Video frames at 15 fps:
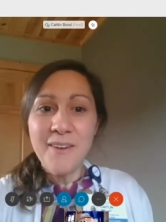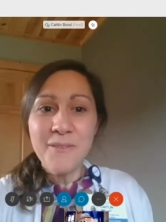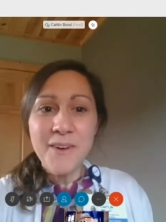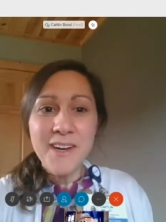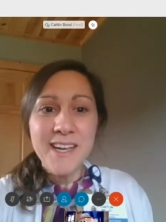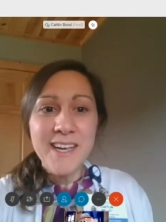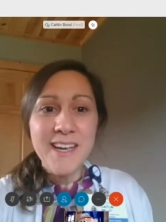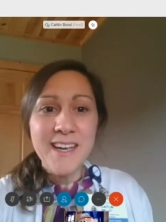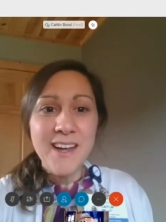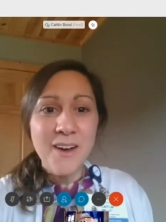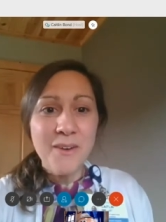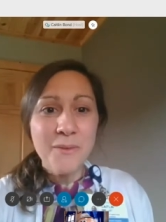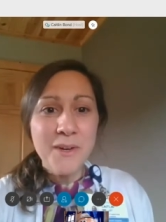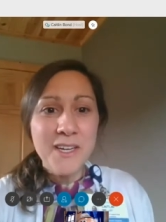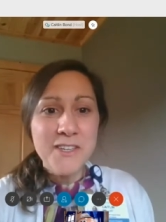I want to
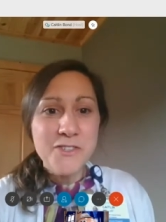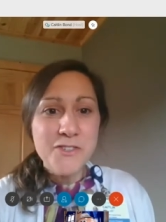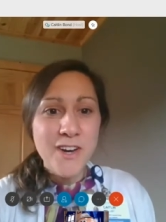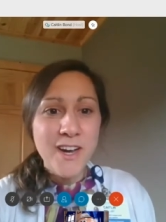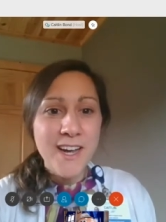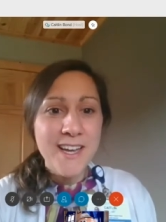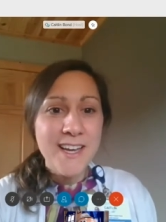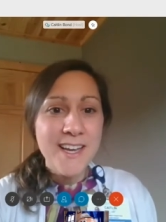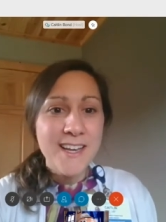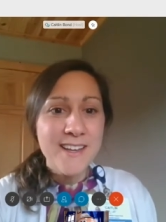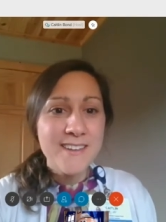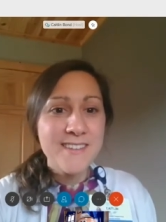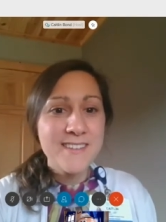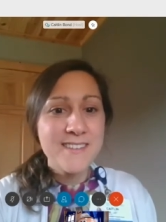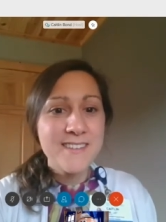I want to try
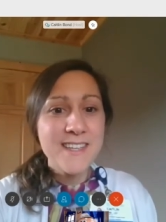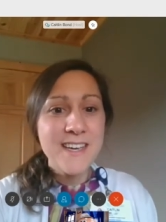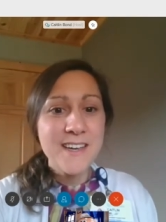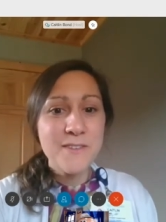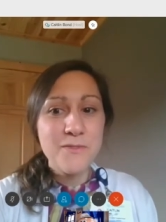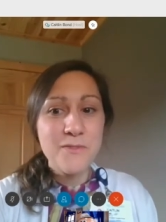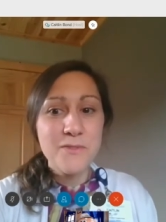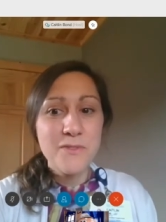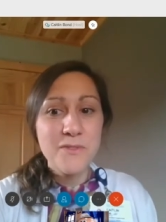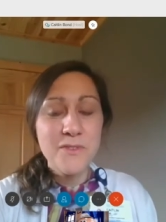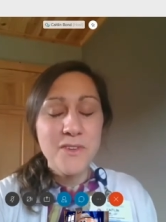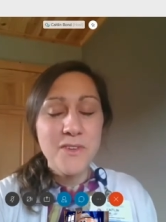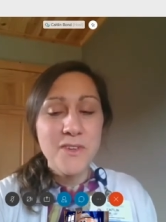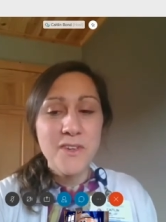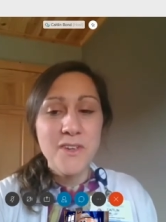to see if
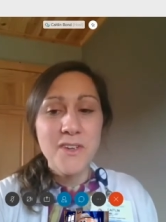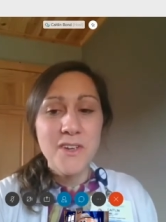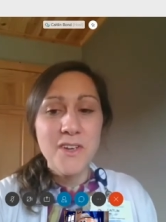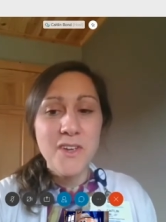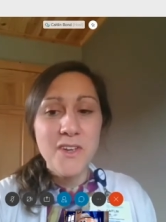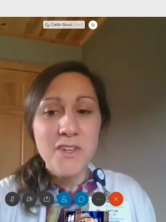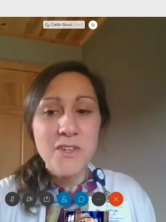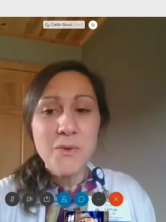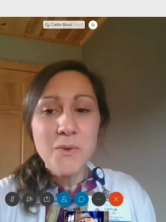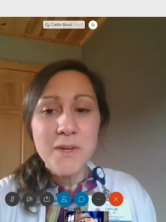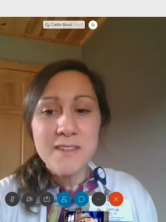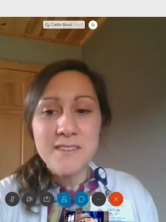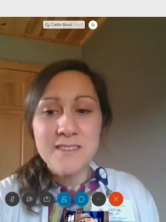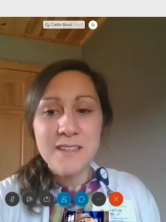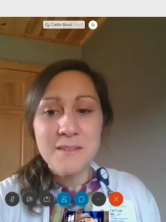you
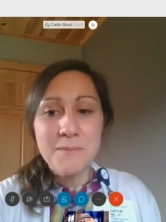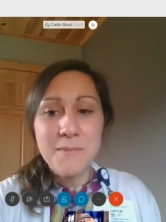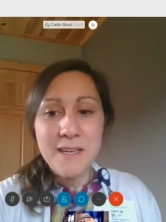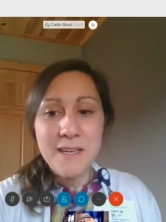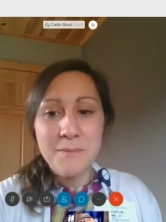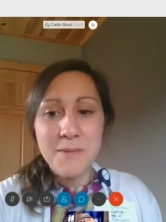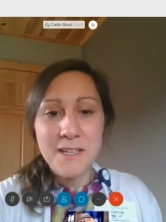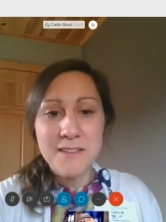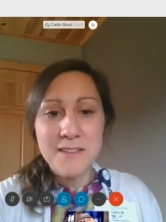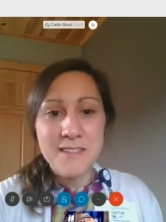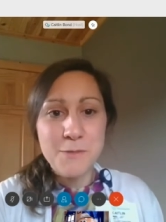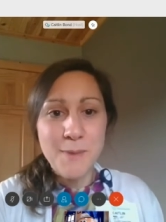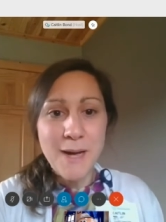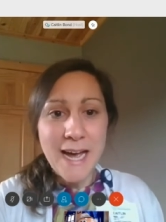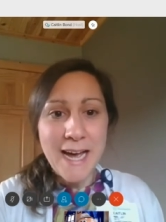can send me a
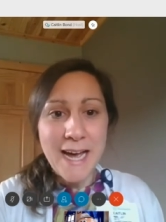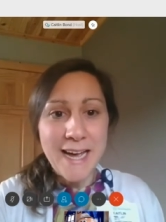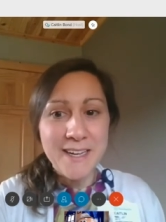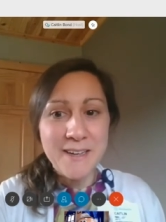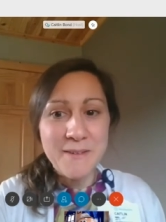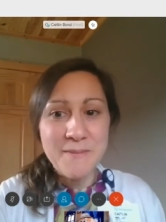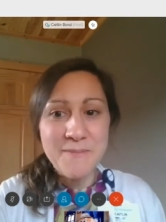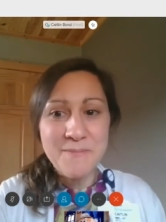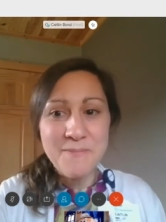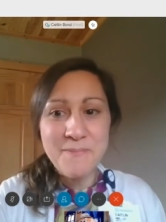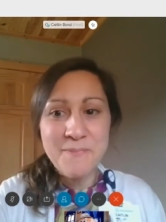message back.